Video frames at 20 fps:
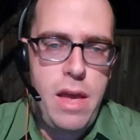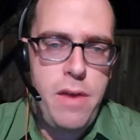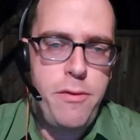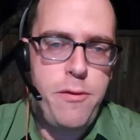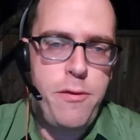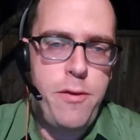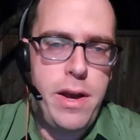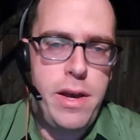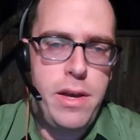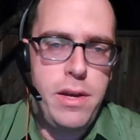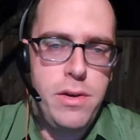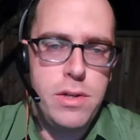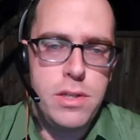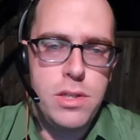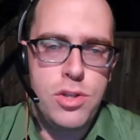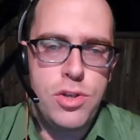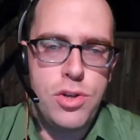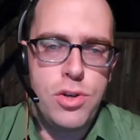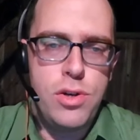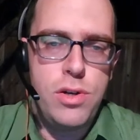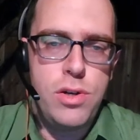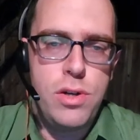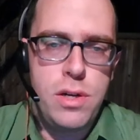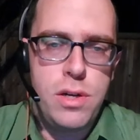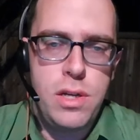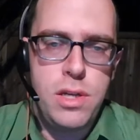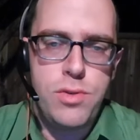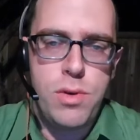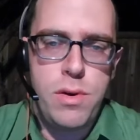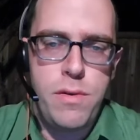fire is turned on
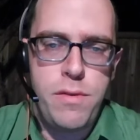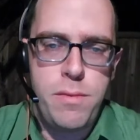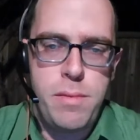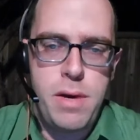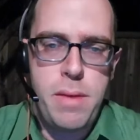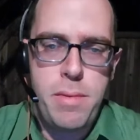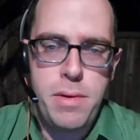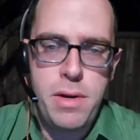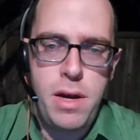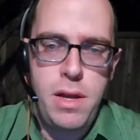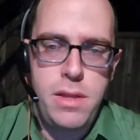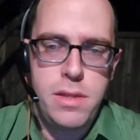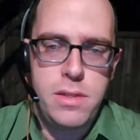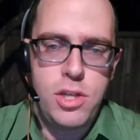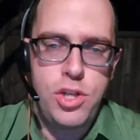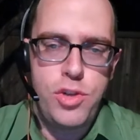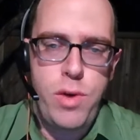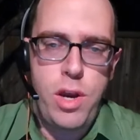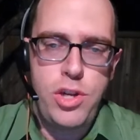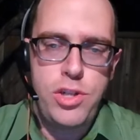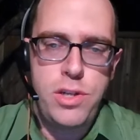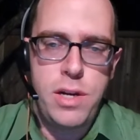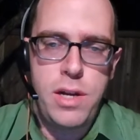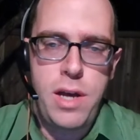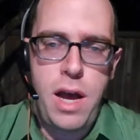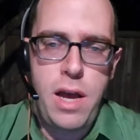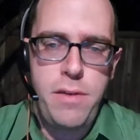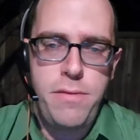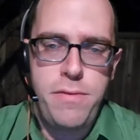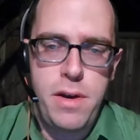Israel from Lebanon, the situation in
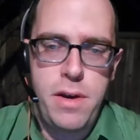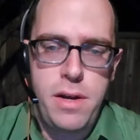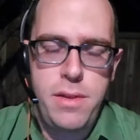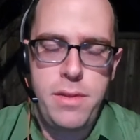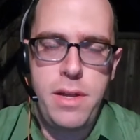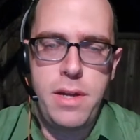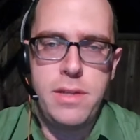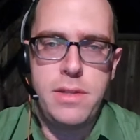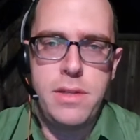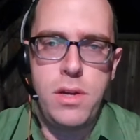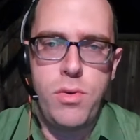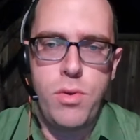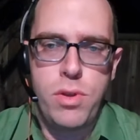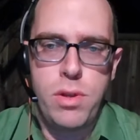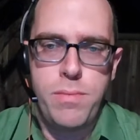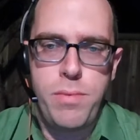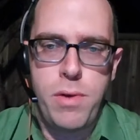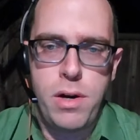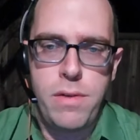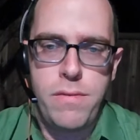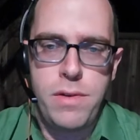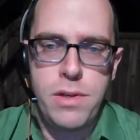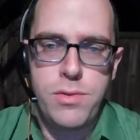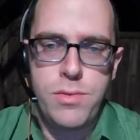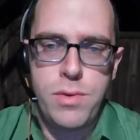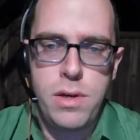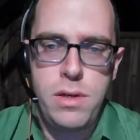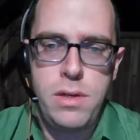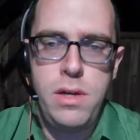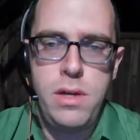Haifa, that is the northern part of
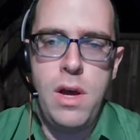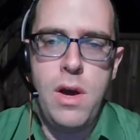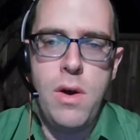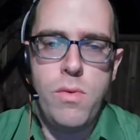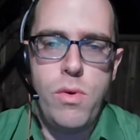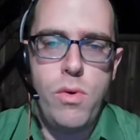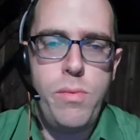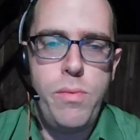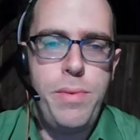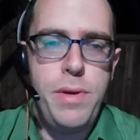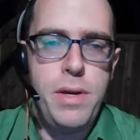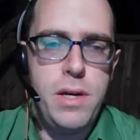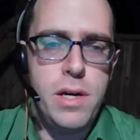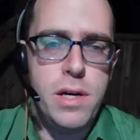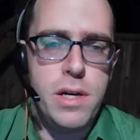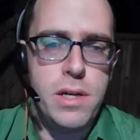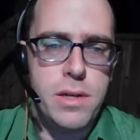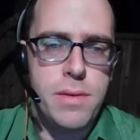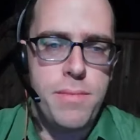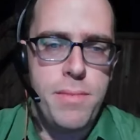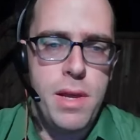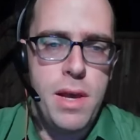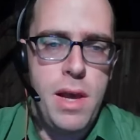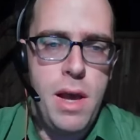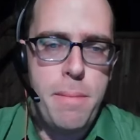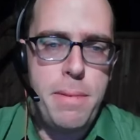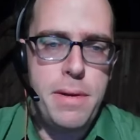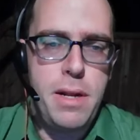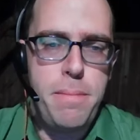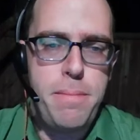Israel, won't be good.
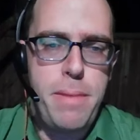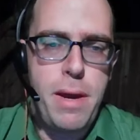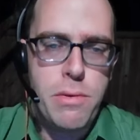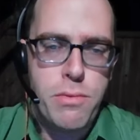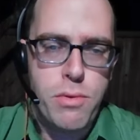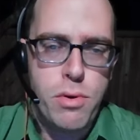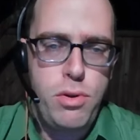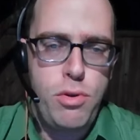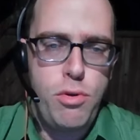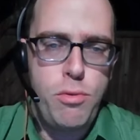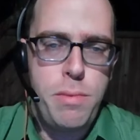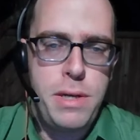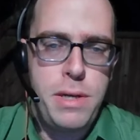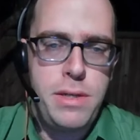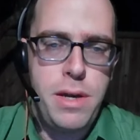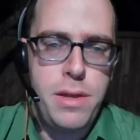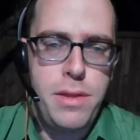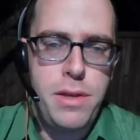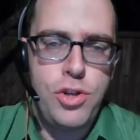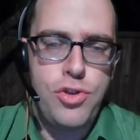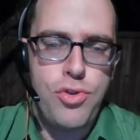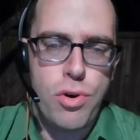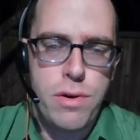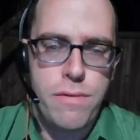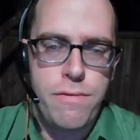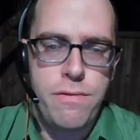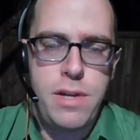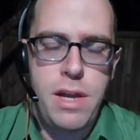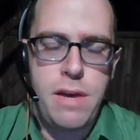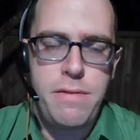But in Beirut, it will be nothing short
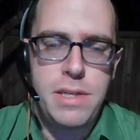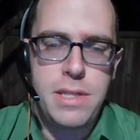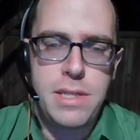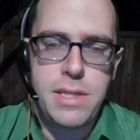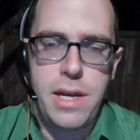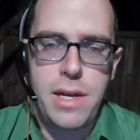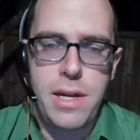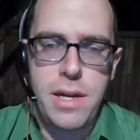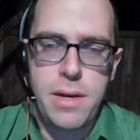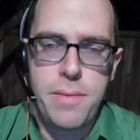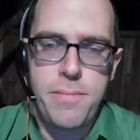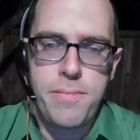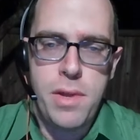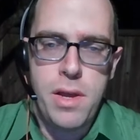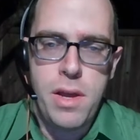of devastating.